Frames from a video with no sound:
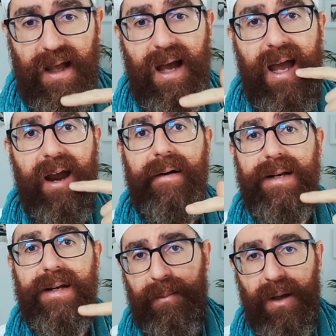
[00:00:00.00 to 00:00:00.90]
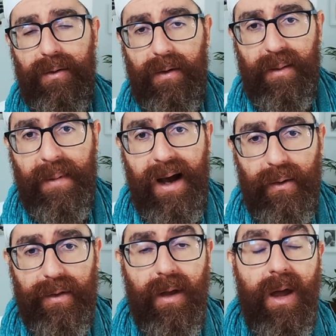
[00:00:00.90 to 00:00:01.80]
air is coming through the
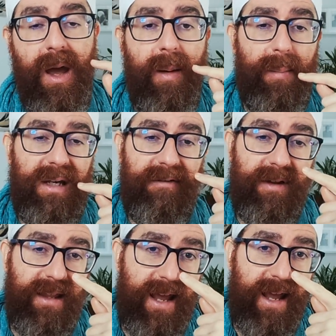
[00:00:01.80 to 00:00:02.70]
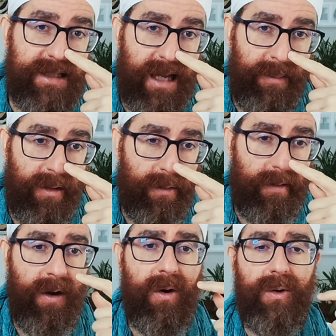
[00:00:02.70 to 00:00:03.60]
mouth. But if the air is coming through
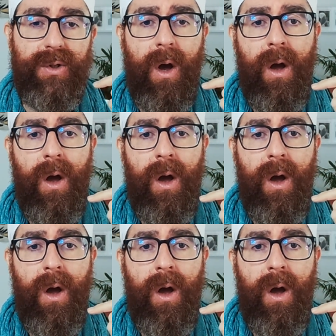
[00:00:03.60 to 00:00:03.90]
the nose,